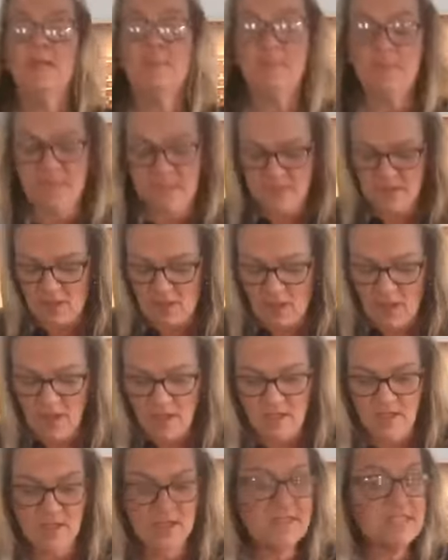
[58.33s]

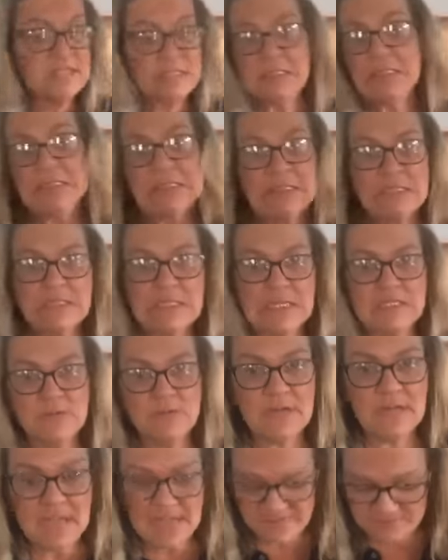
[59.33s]
because that's
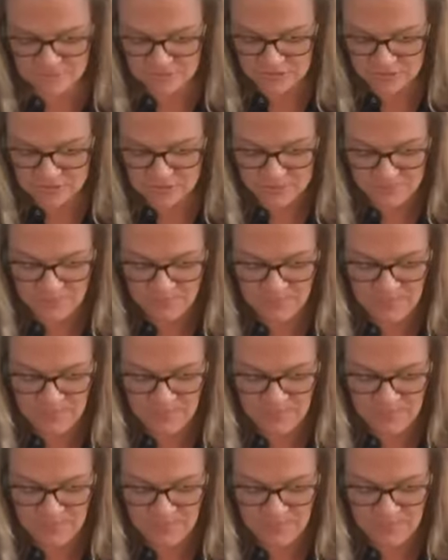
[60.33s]
what I have to do.